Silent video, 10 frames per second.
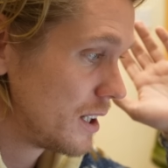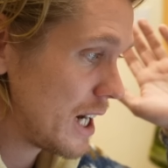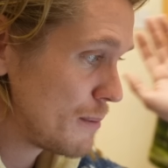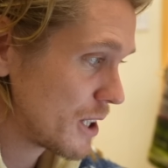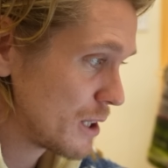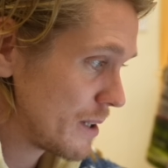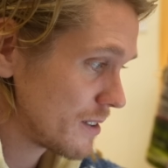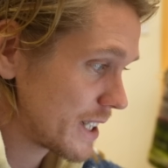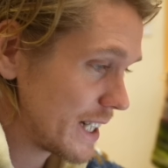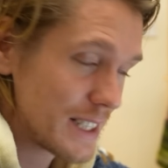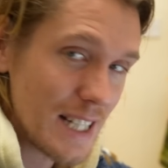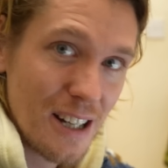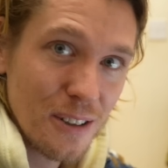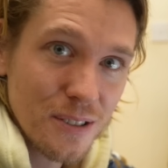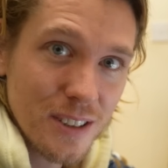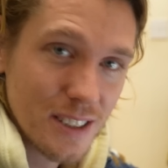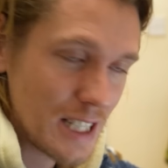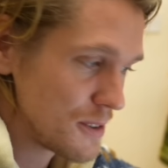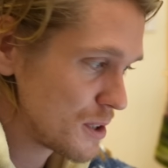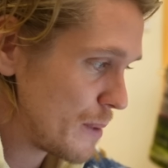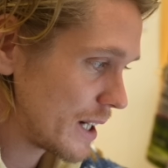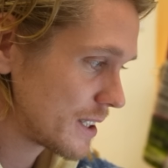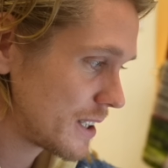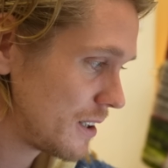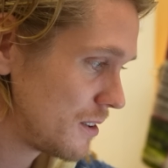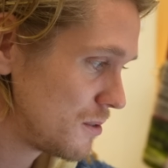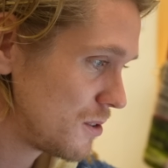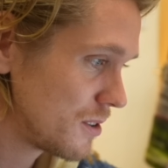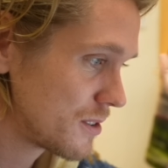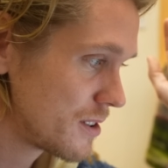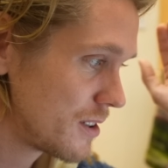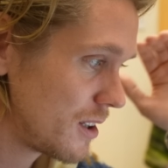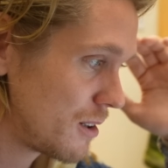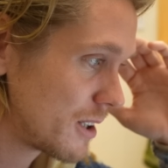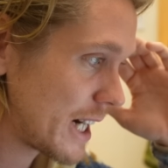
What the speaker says: am I going to be able to get it down to Mexico or to the lower